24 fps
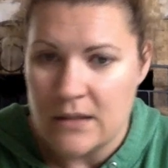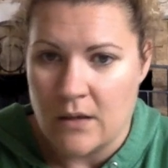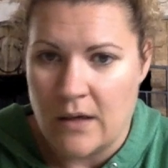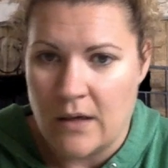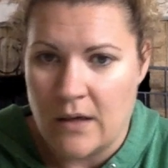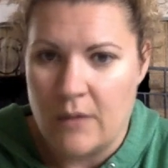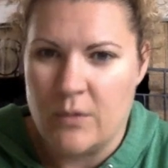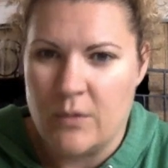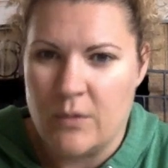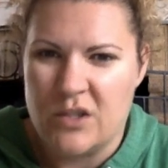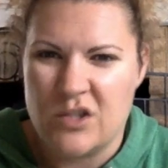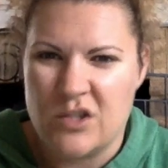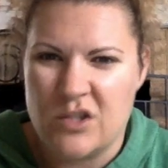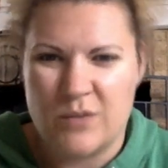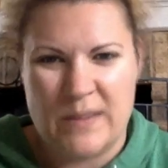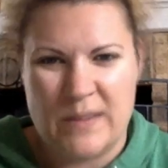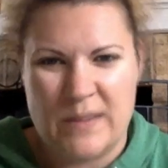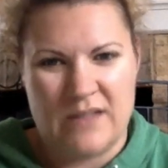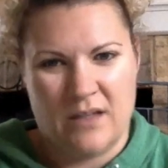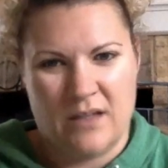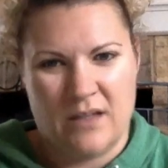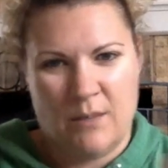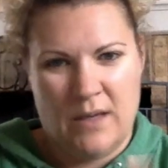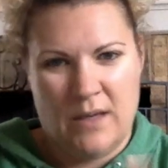right, which
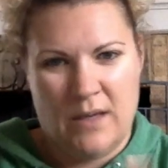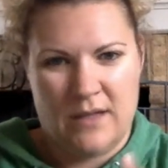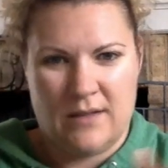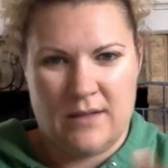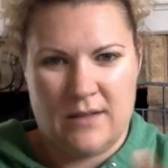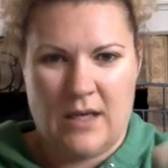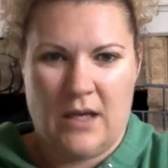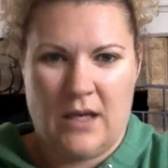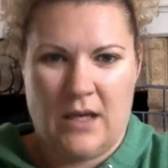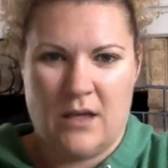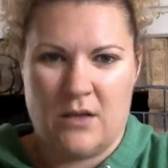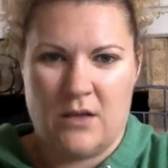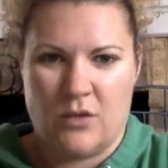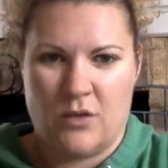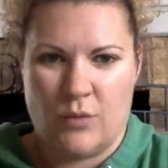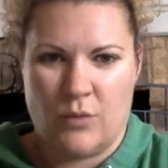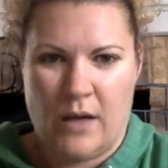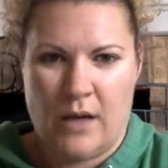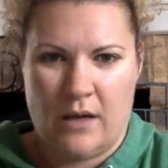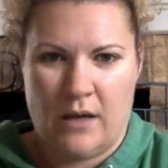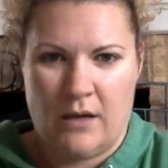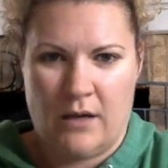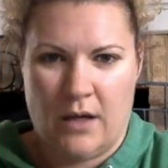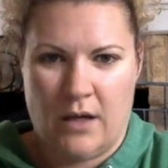basically means like
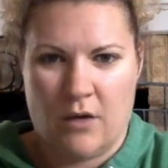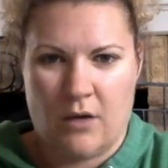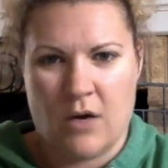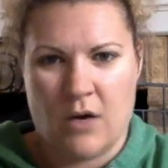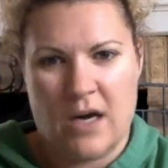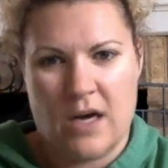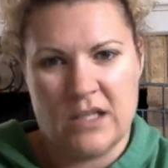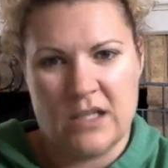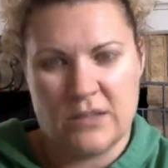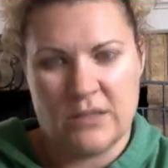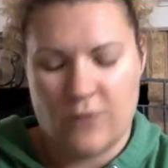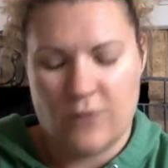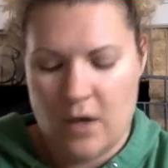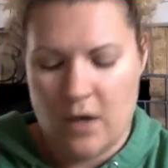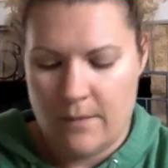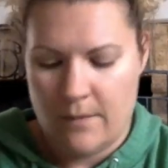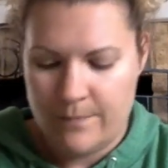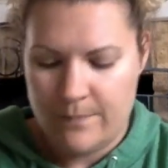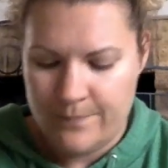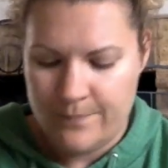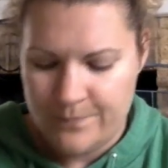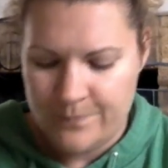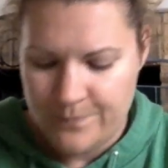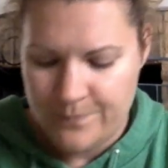directly across
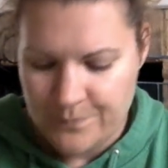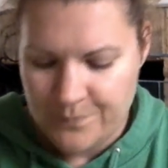from,